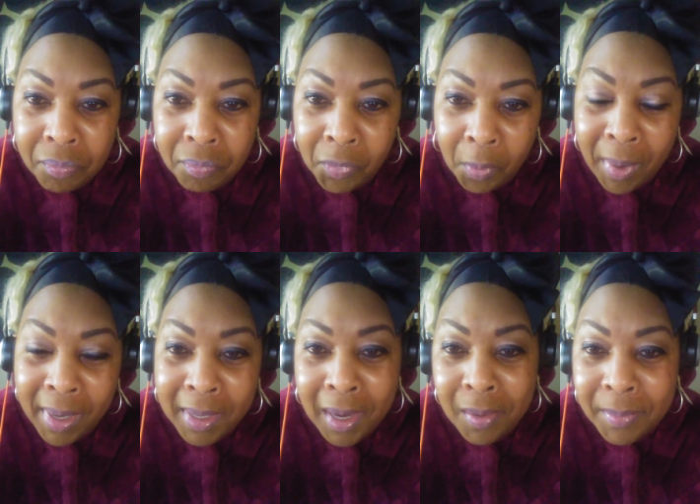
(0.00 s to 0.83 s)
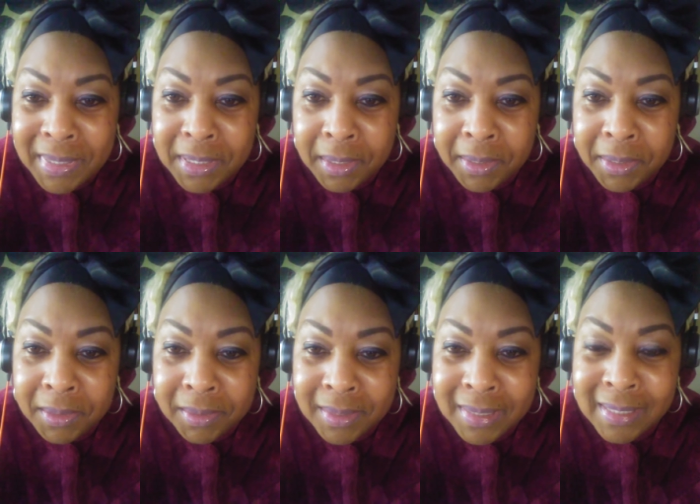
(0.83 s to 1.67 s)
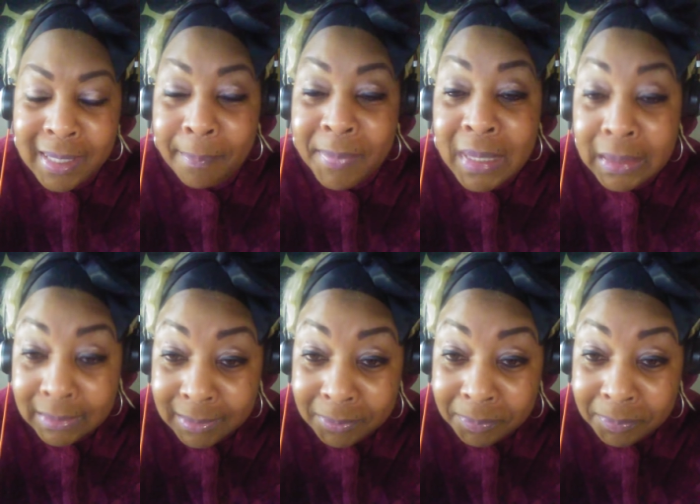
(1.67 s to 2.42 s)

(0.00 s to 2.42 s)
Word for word: Why he always in something.